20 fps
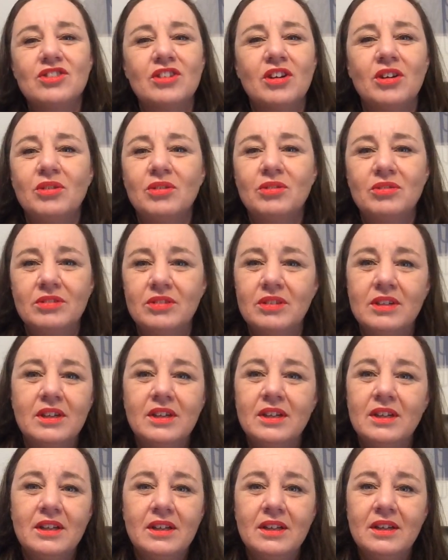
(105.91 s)
so
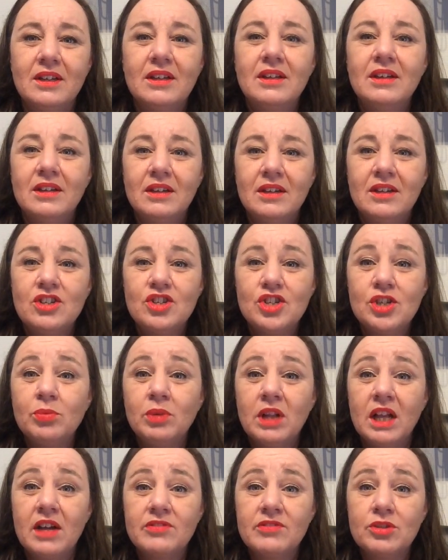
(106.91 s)
she
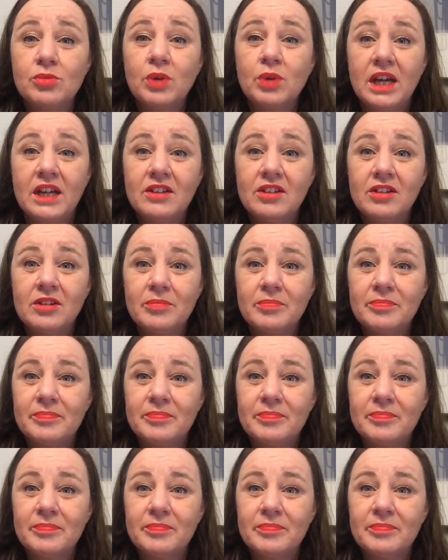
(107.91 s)
will have to wait.